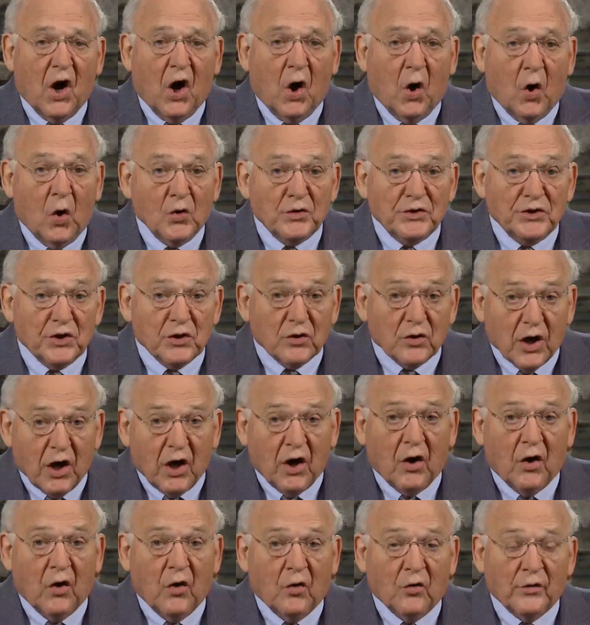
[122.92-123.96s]
on your
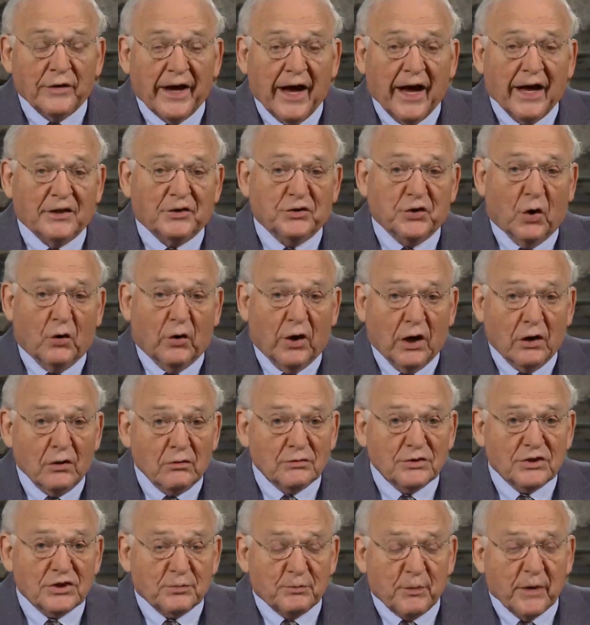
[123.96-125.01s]
own, at your
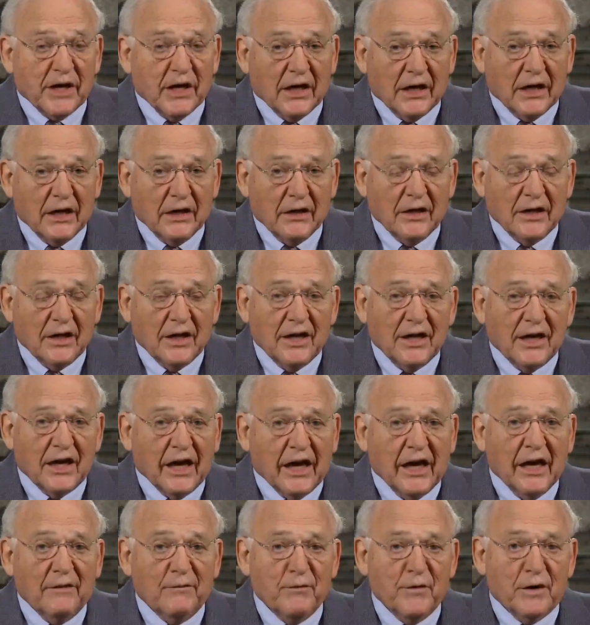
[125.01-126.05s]
own speed,
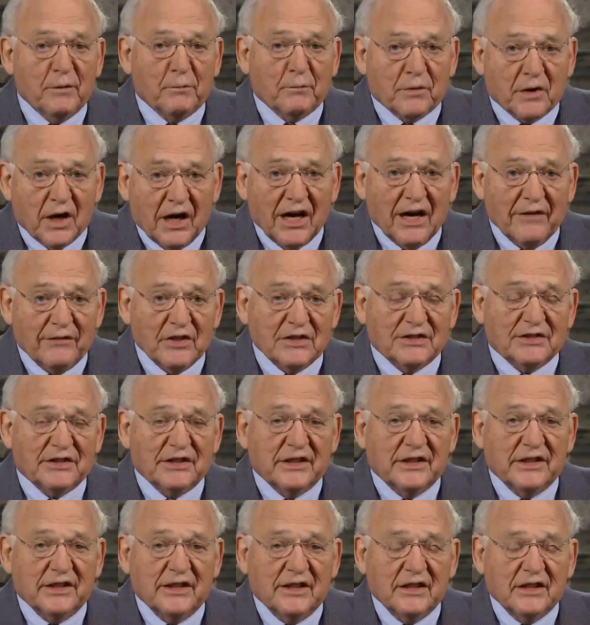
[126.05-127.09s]
in the
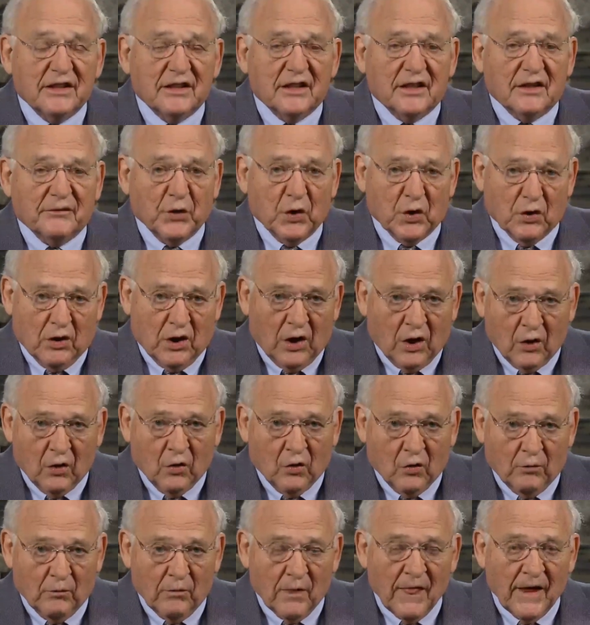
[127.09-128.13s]
privacy of your
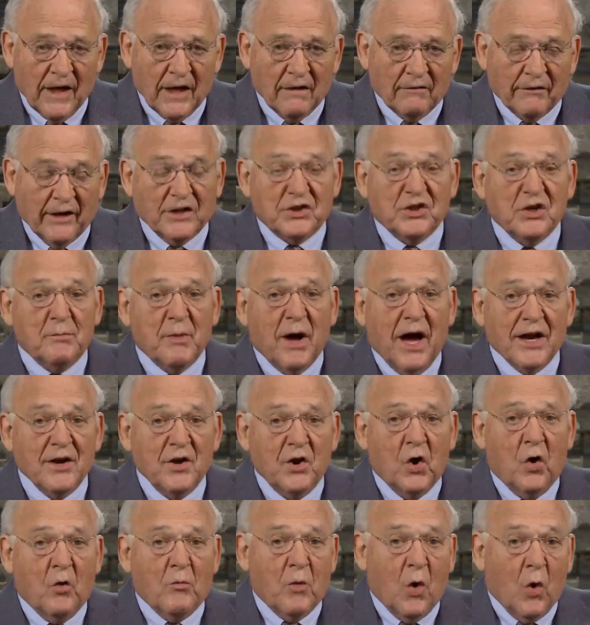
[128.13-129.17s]
home. That you
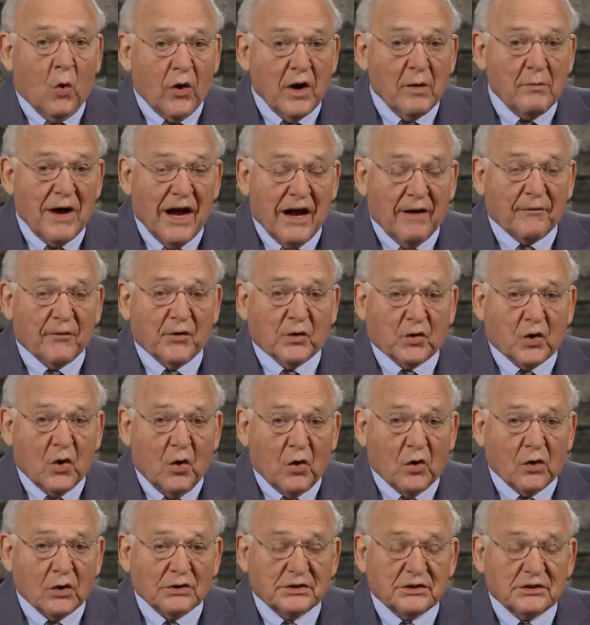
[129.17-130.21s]
might know more about the
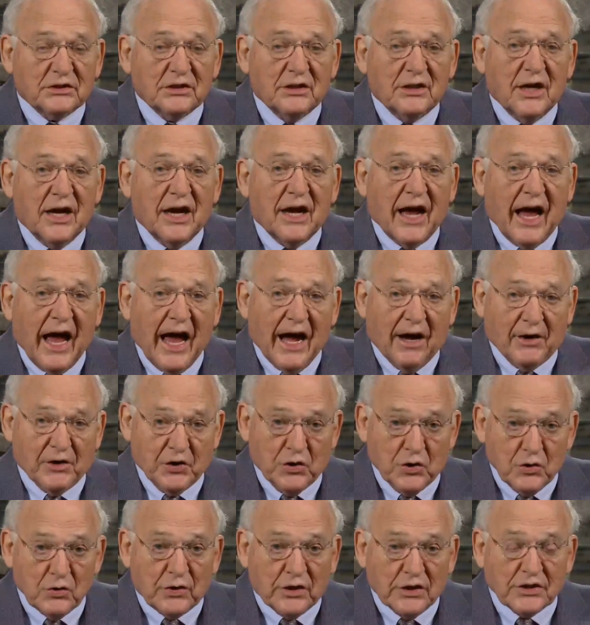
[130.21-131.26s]
course, how
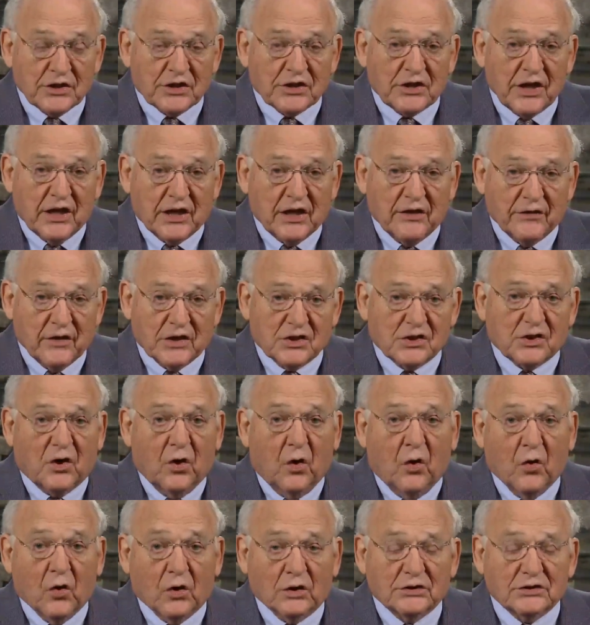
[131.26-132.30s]
you can study this
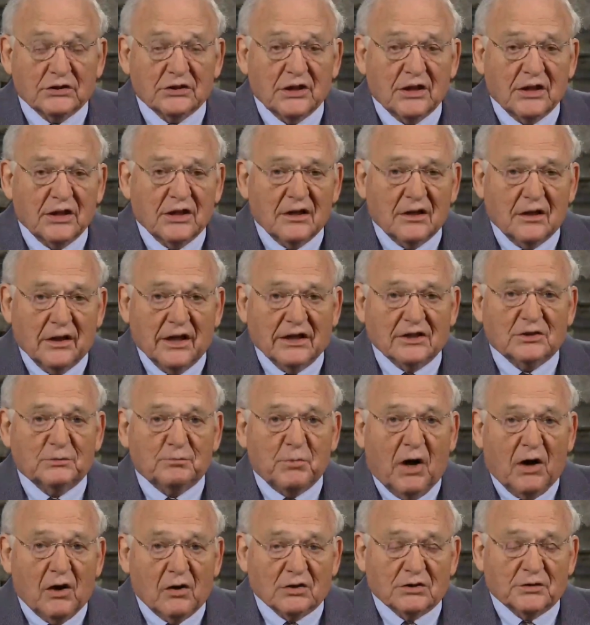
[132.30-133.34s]
course, let's
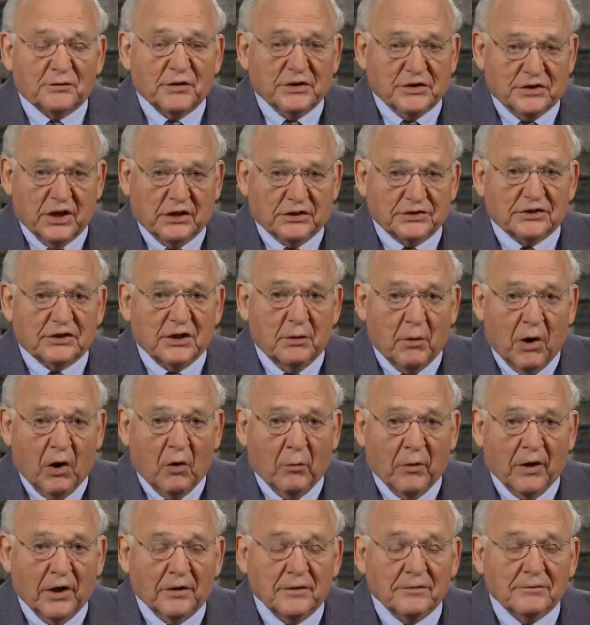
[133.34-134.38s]
pause for just a
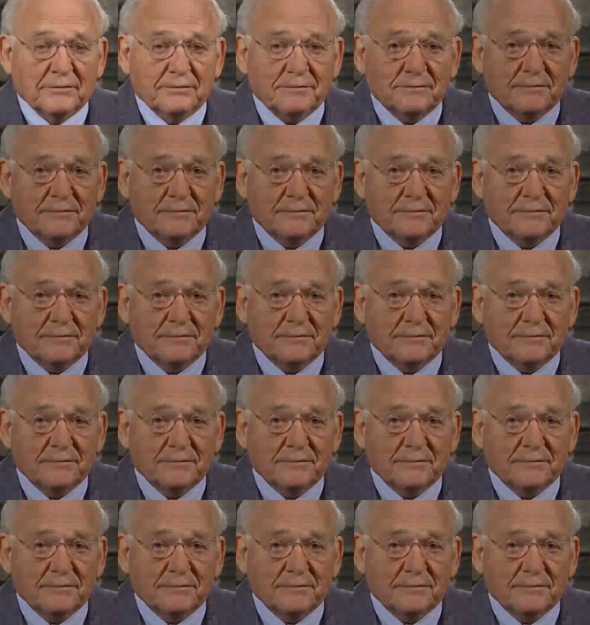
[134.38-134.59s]
moment.